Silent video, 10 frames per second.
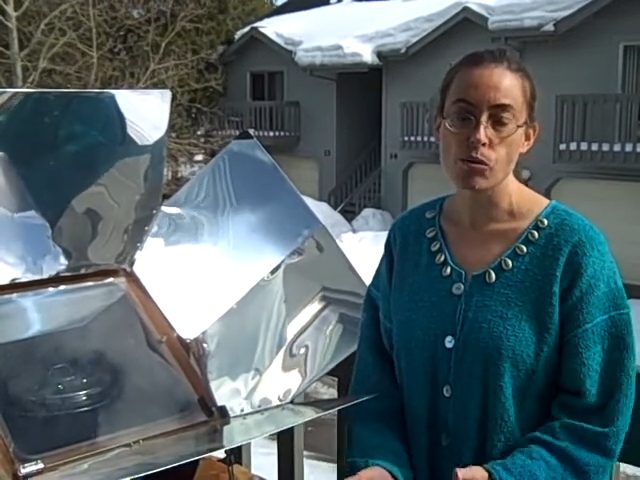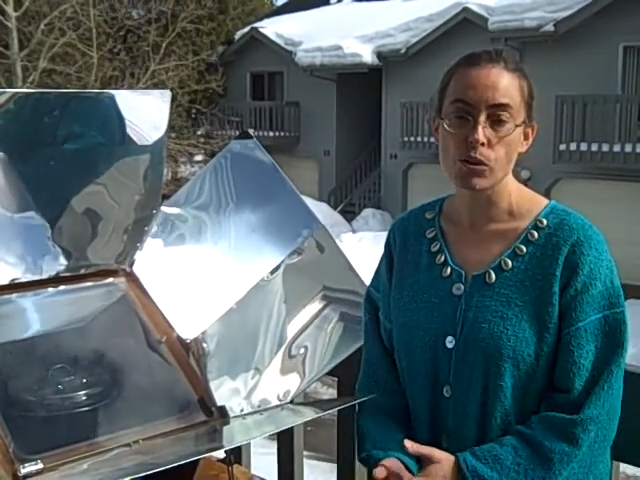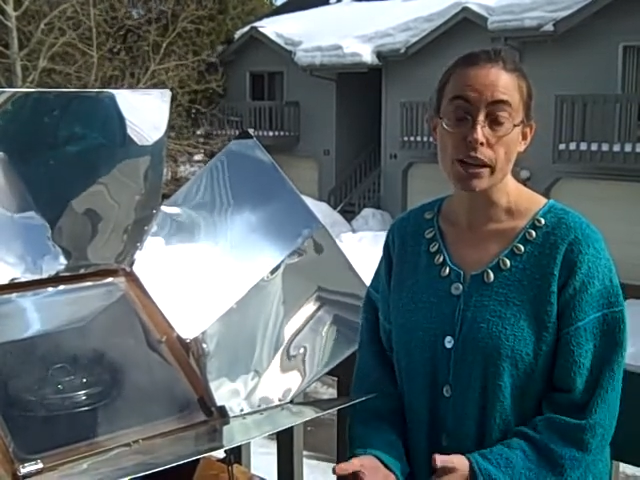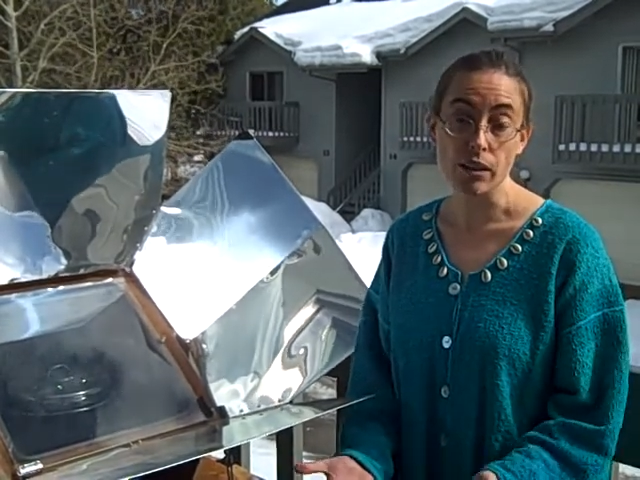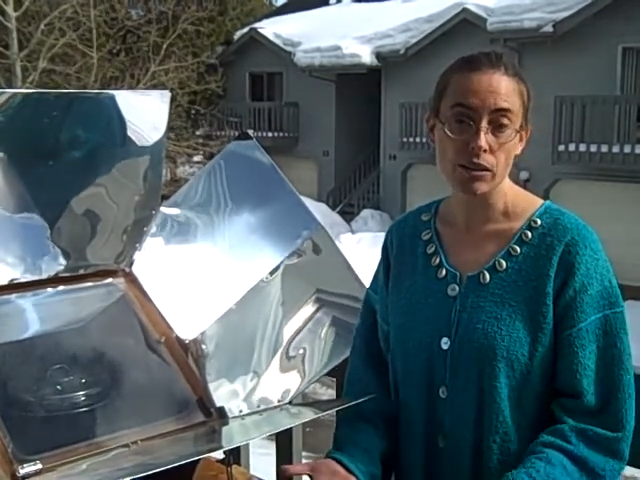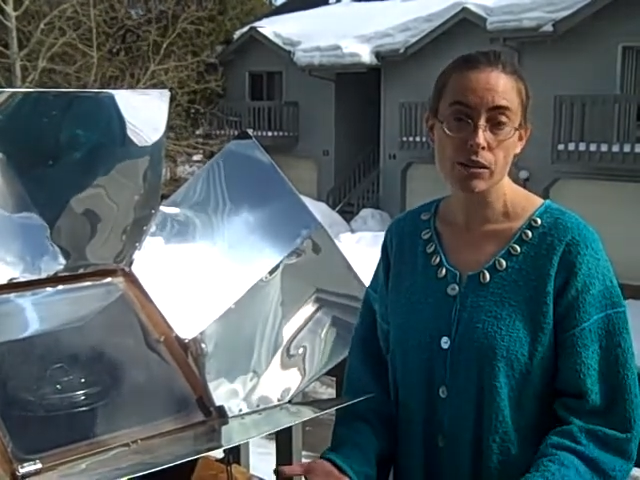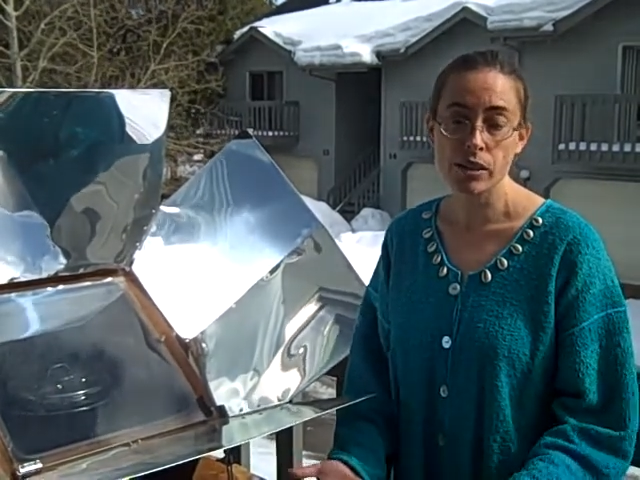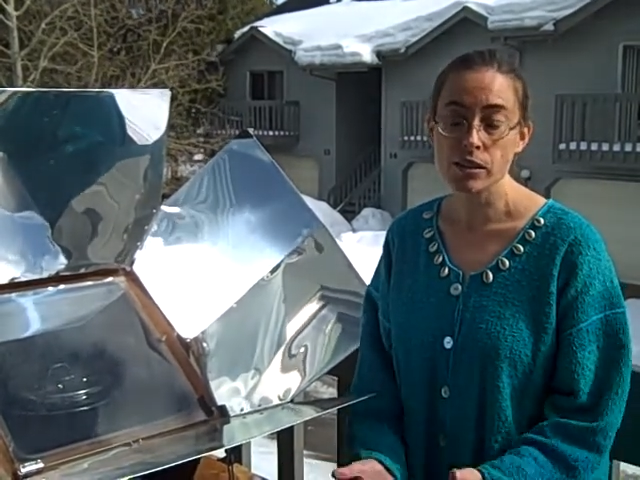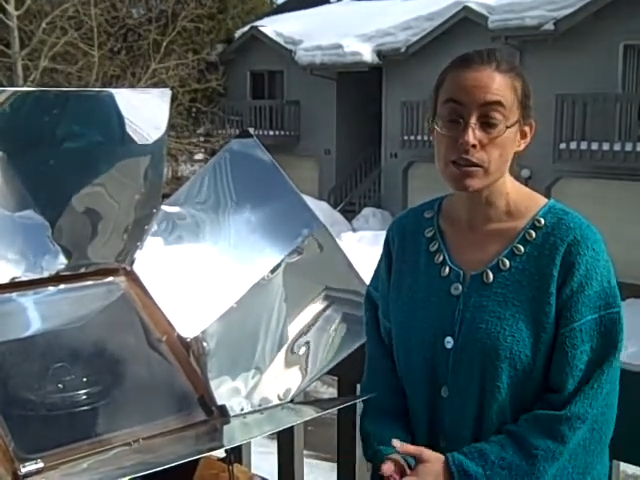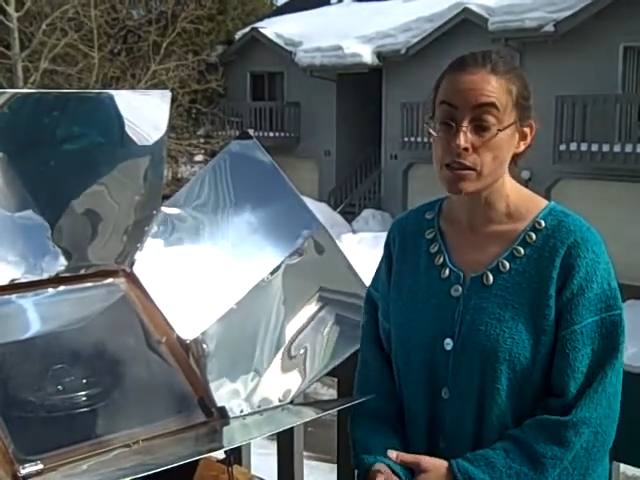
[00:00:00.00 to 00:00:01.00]
or like
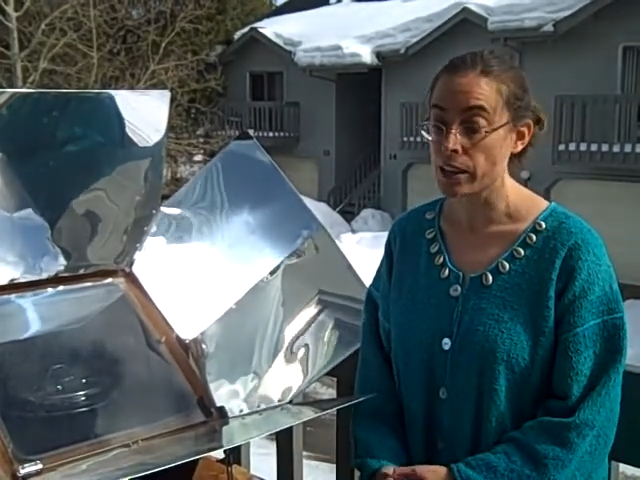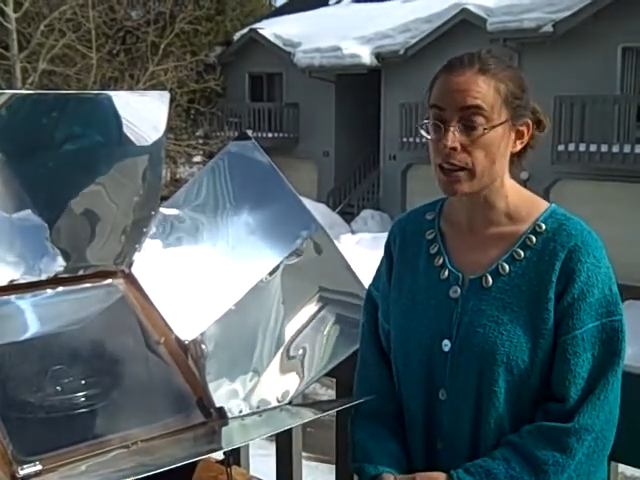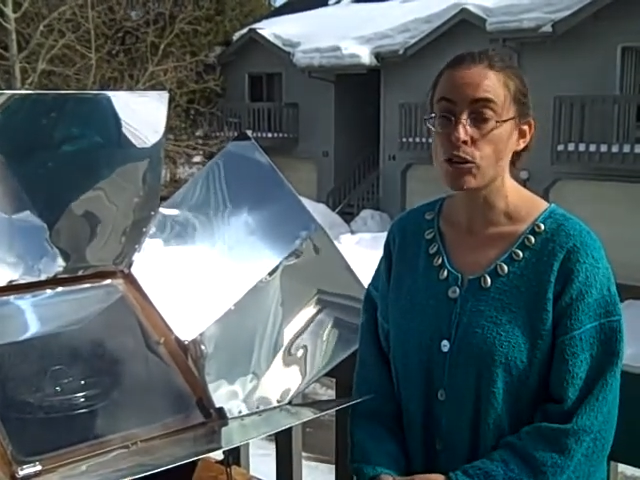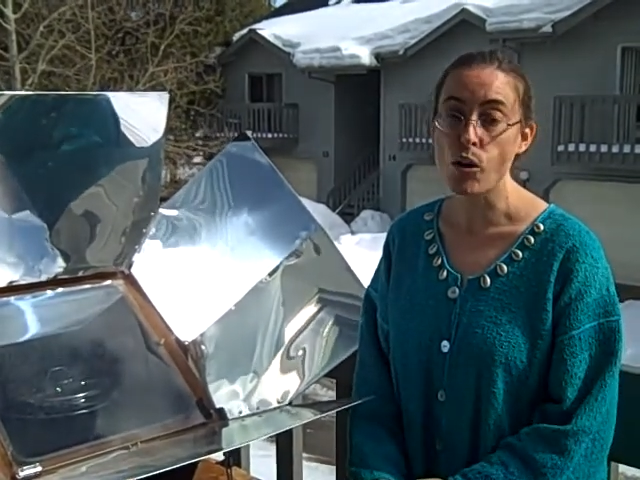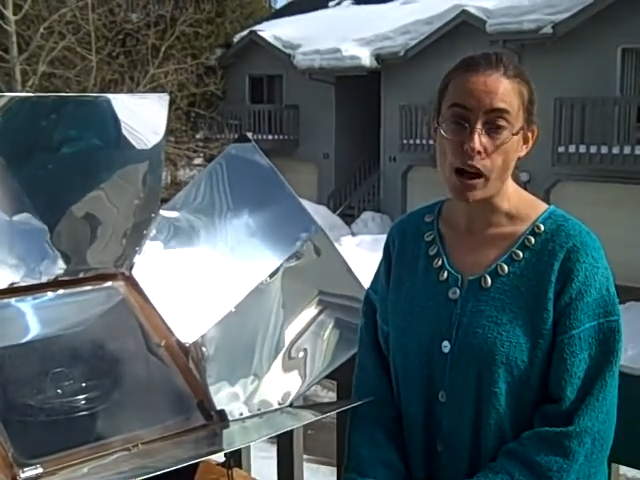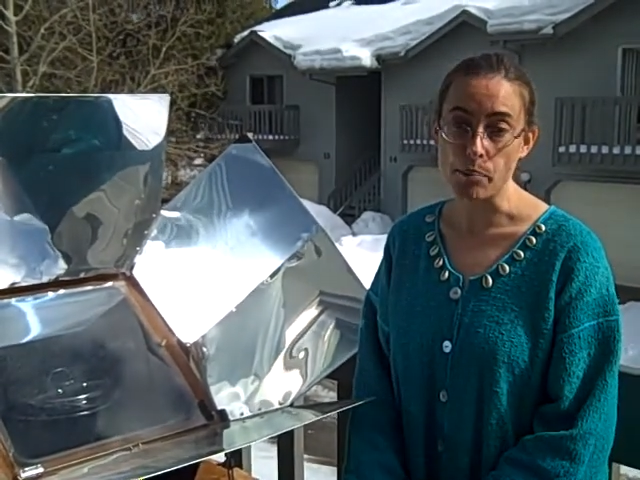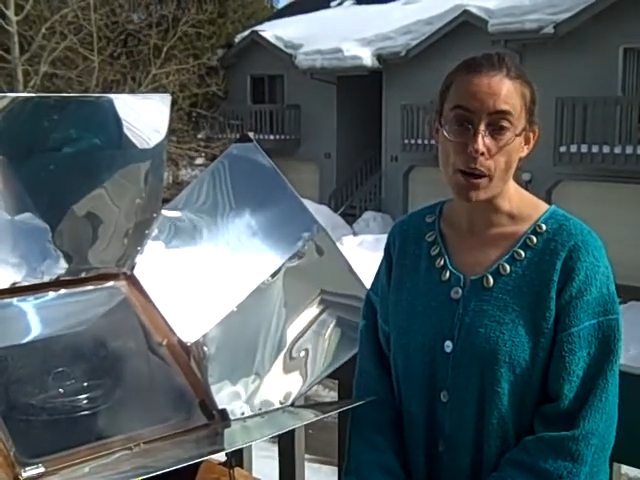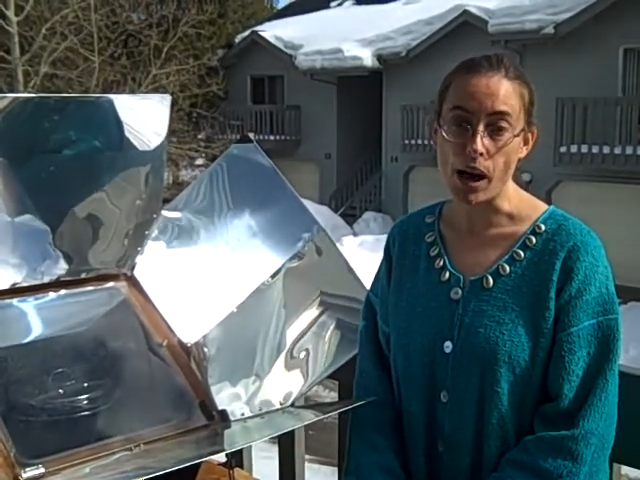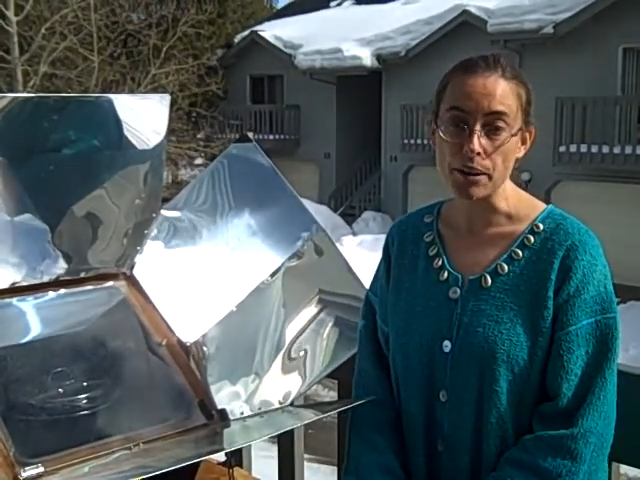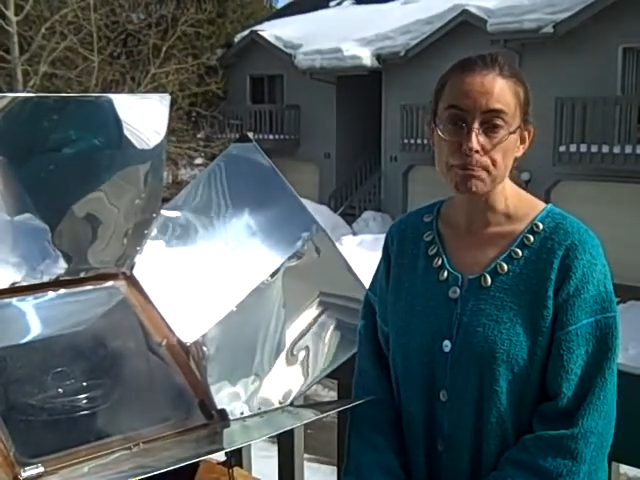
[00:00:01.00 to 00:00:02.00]
a crock
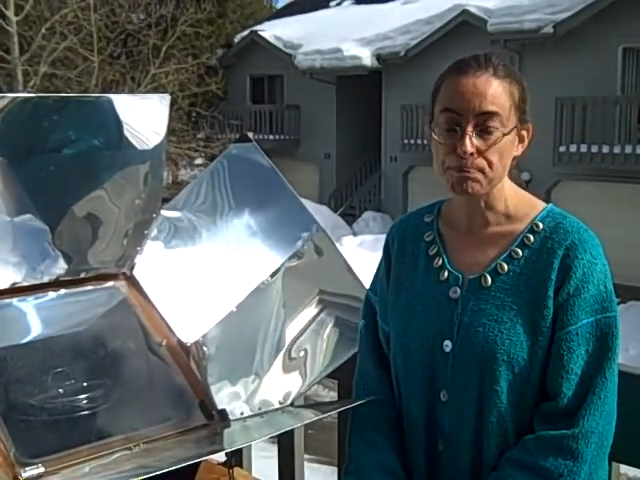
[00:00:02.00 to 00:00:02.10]
pot.